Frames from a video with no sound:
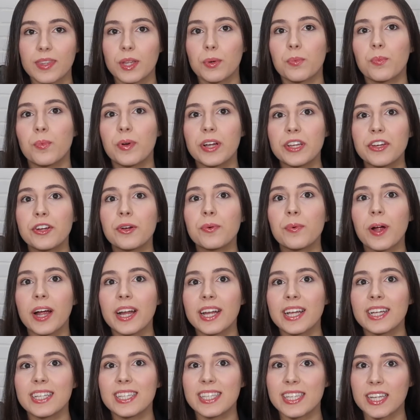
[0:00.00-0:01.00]
When you're
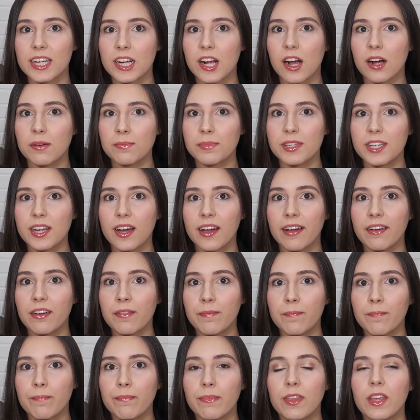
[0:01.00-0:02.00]
writing sitcom
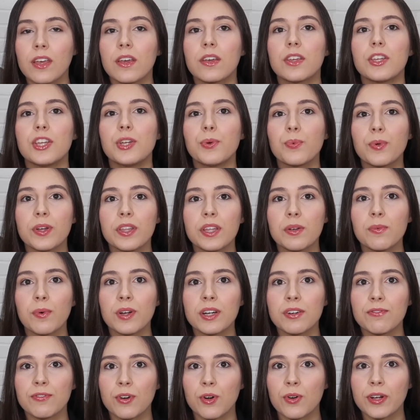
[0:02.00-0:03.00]
style, you really
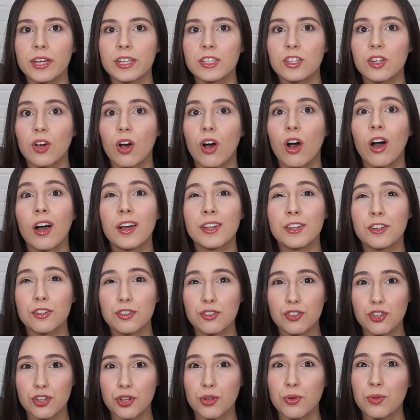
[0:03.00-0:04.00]
want to focus
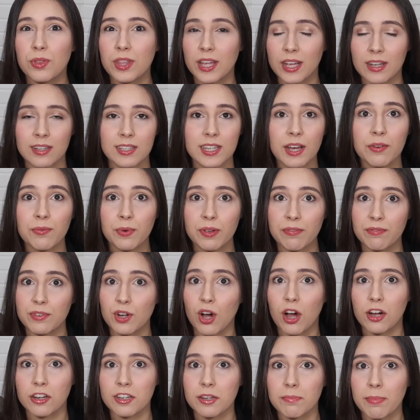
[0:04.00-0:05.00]
on 2 things that we've
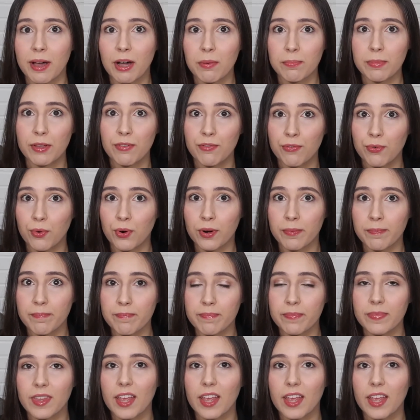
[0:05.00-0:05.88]
talked about before,